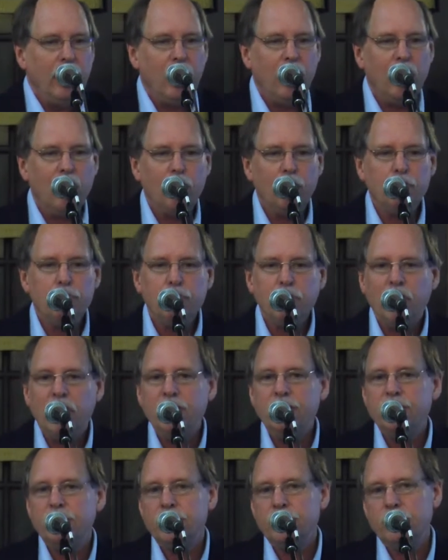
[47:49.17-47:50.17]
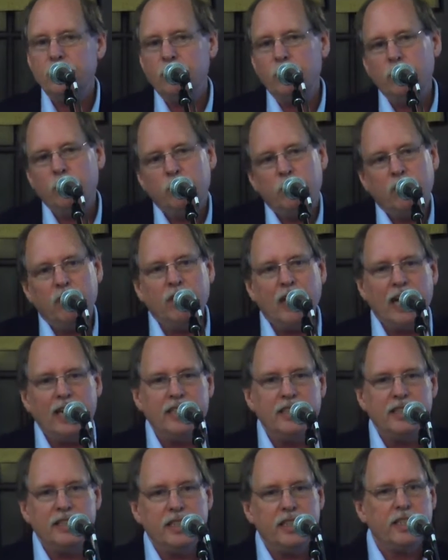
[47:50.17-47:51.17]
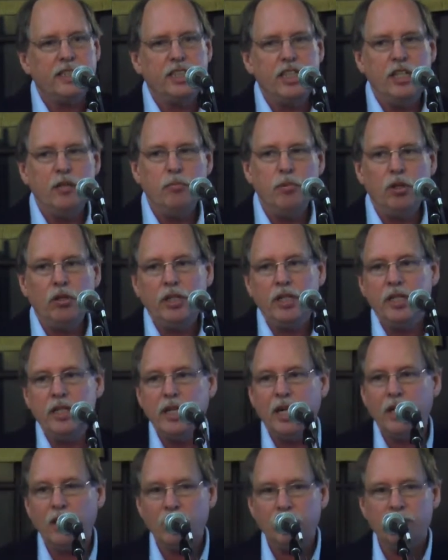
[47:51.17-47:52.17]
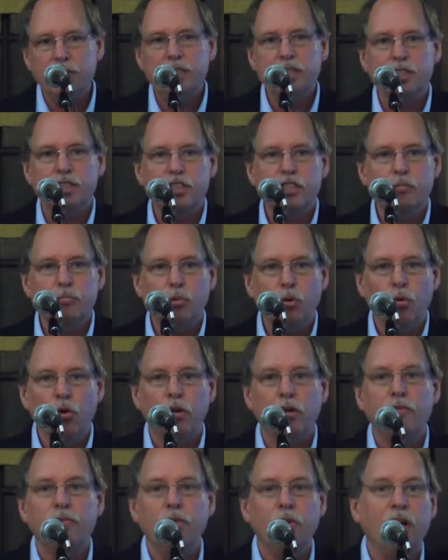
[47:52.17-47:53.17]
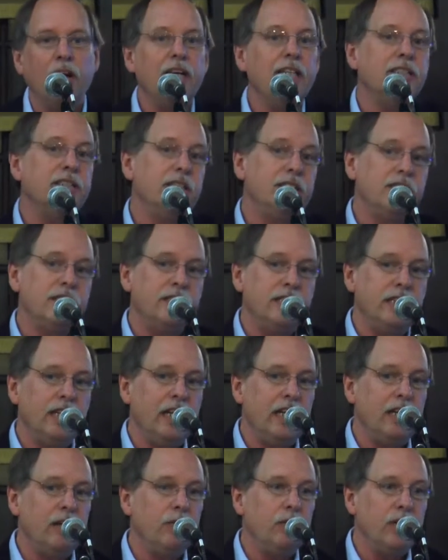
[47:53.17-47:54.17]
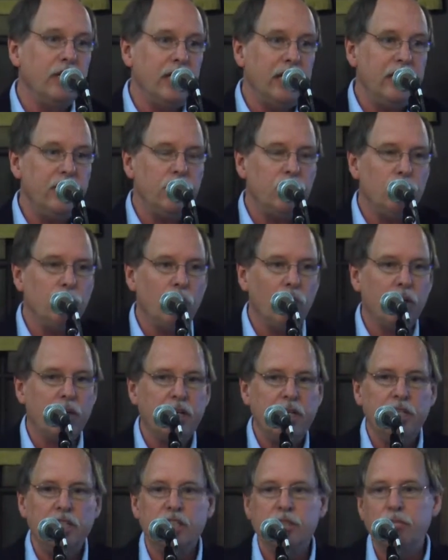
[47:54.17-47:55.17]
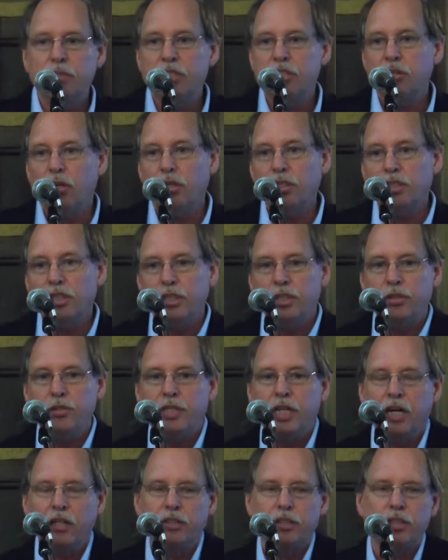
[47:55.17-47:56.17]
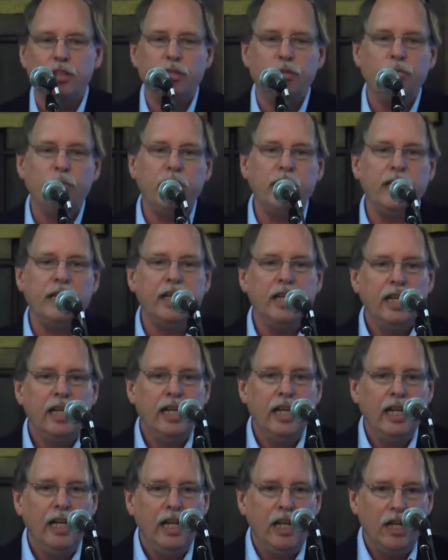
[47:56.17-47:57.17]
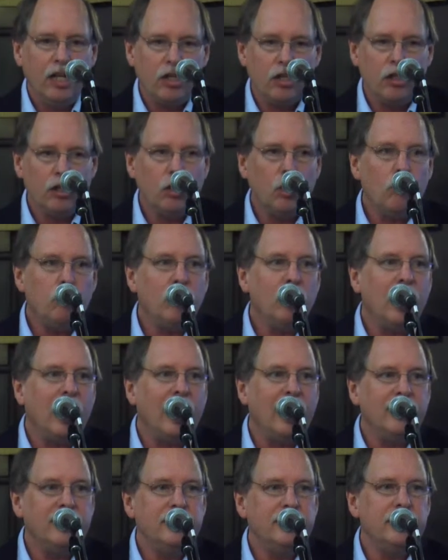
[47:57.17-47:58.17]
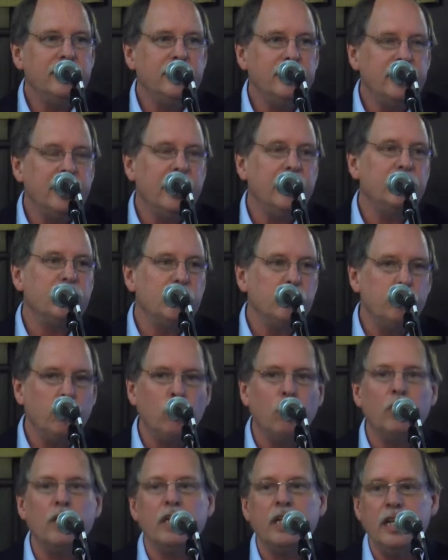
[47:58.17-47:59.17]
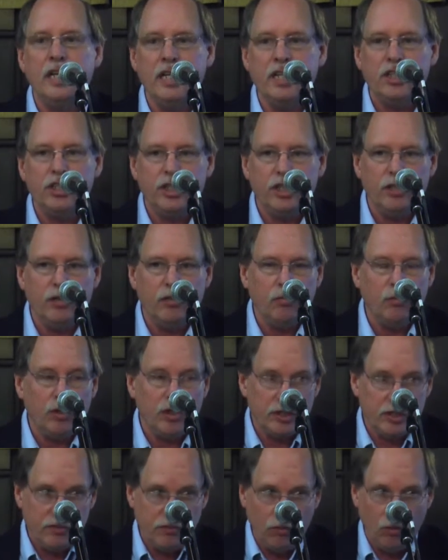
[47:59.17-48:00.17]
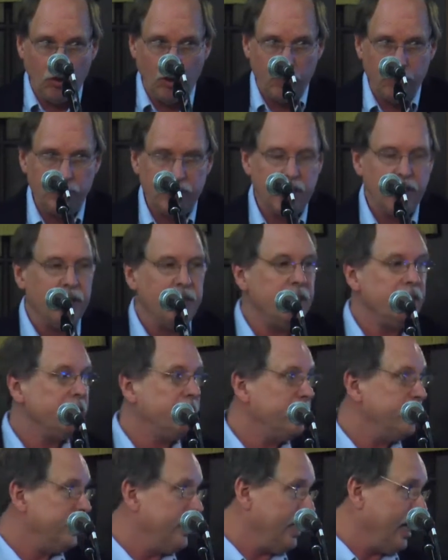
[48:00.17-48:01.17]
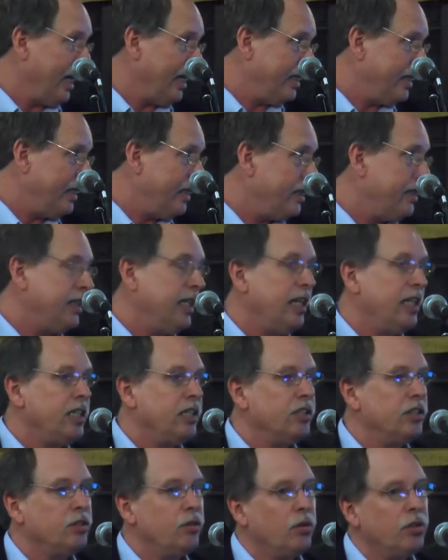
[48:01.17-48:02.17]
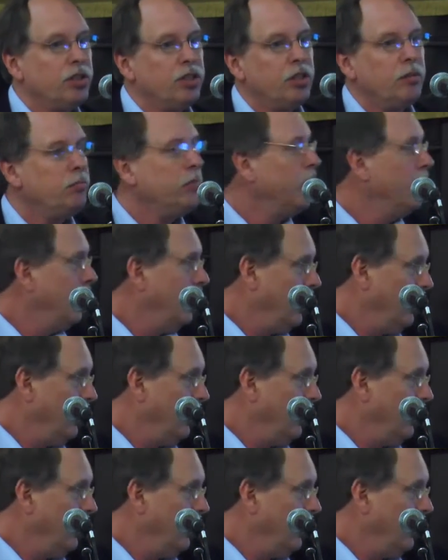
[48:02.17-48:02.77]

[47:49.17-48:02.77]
uh, pledged to provide $16 million in support for ICCA related work. And as a result, in 2003, a global ICCA support initiative was formed. And this is the ICCA consortium